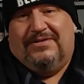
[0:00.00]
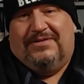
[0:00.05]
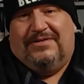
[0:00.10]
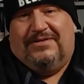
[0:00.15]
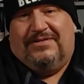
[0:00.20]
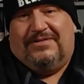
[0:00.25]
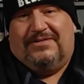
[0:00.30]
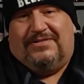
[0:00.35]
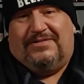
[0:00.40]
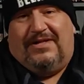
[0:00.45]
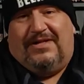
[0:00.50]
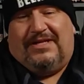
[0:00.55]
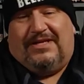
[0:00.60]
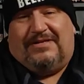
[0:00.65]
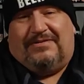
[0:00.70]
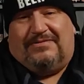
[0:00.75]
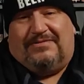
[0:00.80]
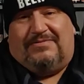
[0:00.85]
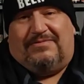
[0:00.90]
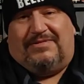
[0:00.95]
And it's not like
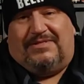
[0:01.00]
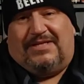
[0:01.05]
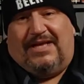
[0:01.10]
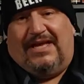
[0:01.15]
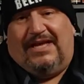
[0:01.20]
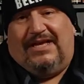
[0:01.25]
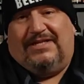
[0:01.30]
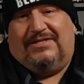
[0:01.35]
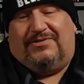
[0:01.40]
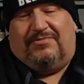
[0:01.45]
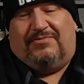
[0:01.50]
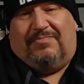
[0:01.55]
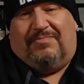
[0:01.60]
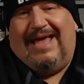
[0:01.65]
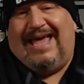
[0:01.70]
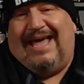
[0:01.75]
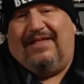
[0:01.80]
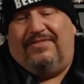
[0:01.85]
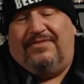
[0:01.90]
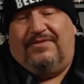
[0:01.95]
science or
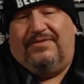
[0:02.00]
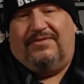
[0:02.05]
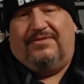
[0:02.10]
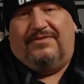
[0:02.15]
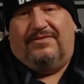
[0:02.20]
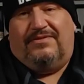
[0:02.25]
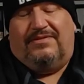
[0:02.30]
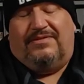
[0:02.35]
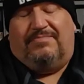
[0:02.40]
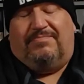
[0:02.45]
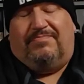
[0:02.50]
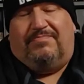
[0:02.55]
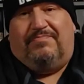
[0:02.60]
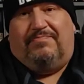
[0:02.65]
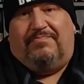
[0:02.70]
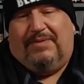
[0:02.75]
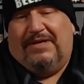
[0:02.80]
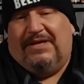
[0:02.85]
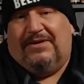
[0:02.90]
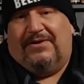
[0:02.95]
math. It's
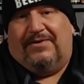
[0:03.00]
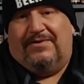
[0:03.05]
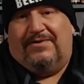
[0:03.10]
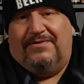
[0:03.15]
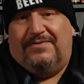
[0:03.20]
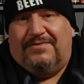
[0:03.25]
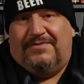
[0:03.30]
beer.